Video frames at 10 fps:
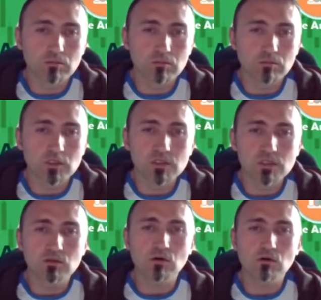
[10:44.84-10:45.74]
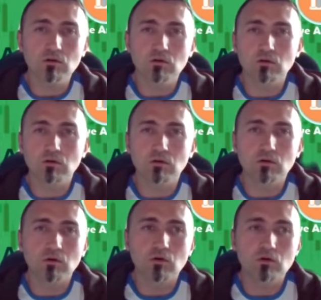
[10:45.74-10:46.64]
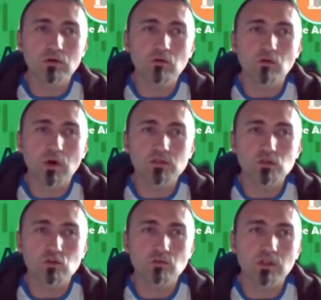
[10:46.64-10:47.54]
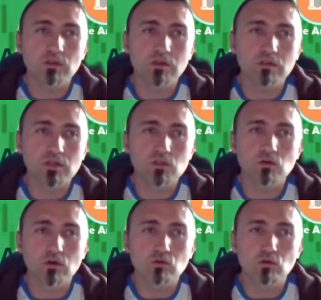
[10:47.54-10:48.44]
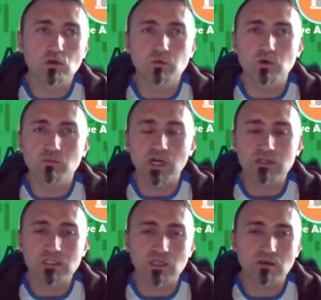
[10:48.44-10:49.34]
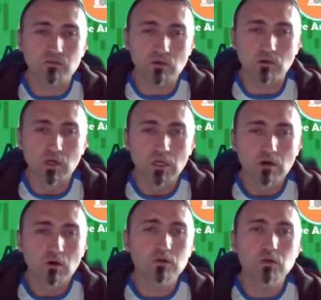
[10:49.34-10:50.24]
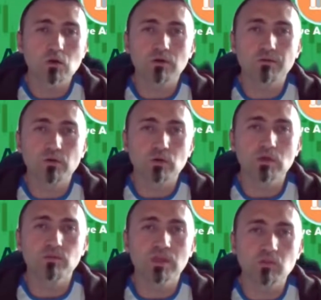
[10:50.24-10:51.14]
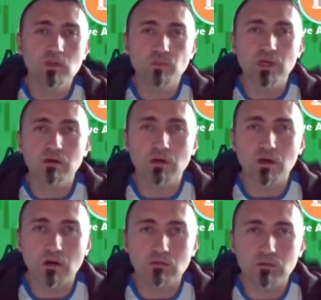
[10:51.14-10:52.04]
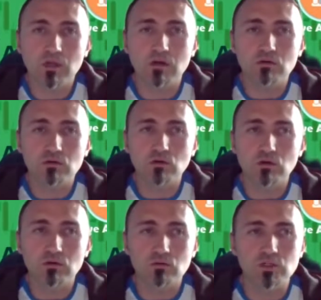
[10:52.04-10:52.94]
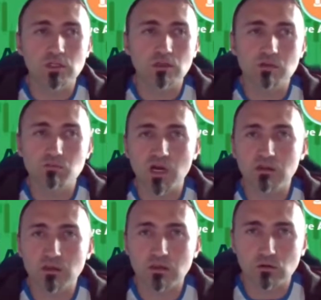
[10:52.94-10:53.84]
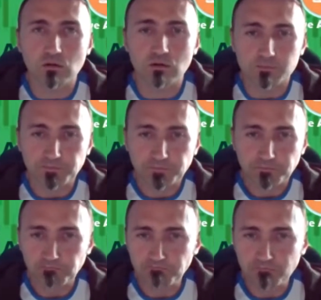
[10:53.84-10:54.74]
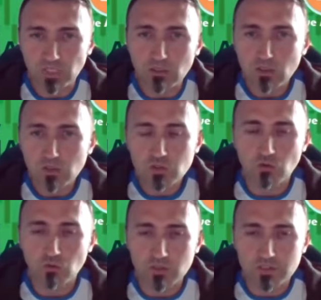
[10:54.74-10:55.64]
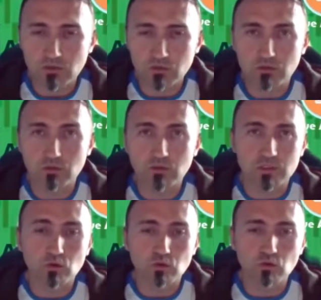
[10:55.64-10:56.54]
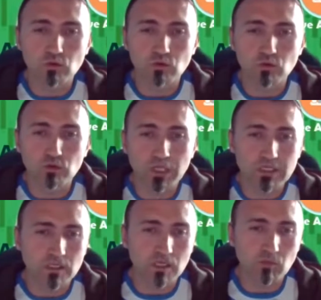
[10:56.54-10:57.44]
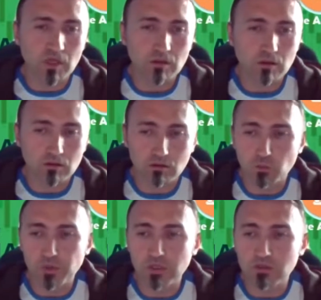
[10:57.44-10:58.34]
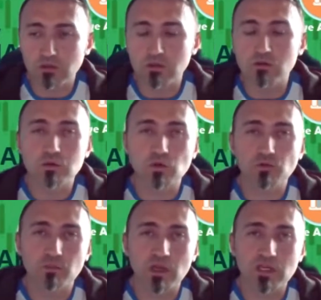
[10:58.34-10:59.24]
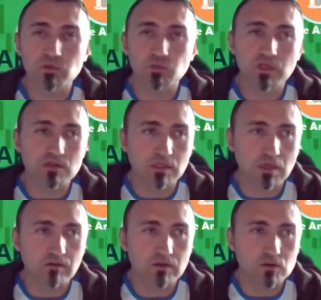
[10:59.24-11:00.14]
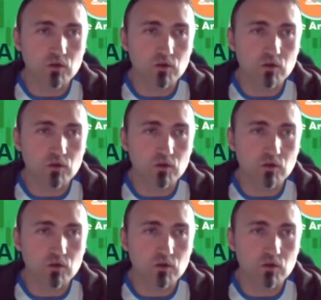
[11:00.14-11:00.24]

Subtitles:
There is no only one instrument that is going to keep your money safe. So also, if you keep them in a bank account, they are not going to generate money at all. So it's not a good idea, in my opinion, and also from my experience that I have had so